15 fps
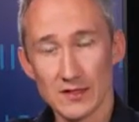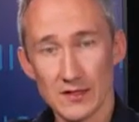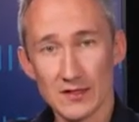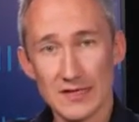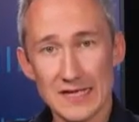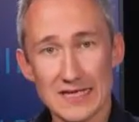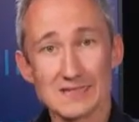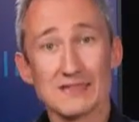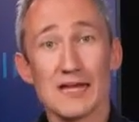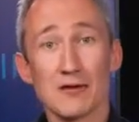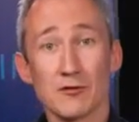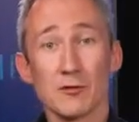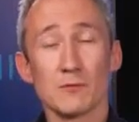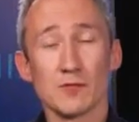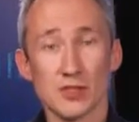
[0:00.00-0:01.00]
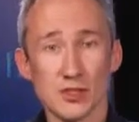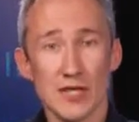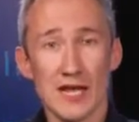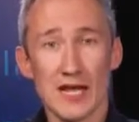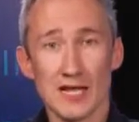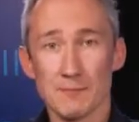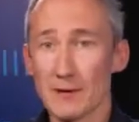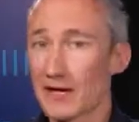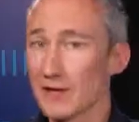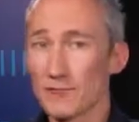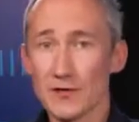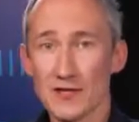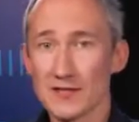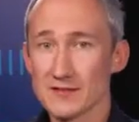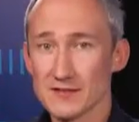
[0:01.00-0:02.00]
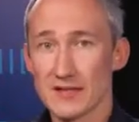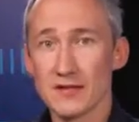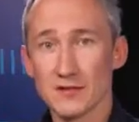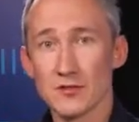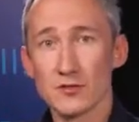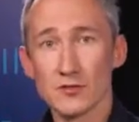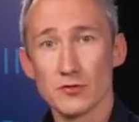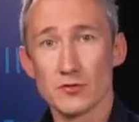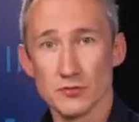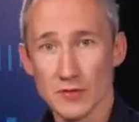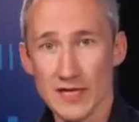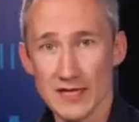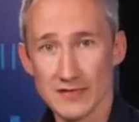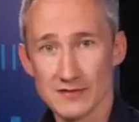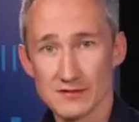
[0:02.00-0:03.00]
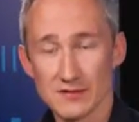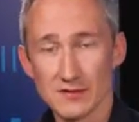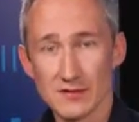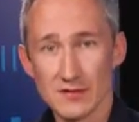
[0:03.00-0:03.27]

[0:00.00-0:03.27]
is now going to be shared by every container you create.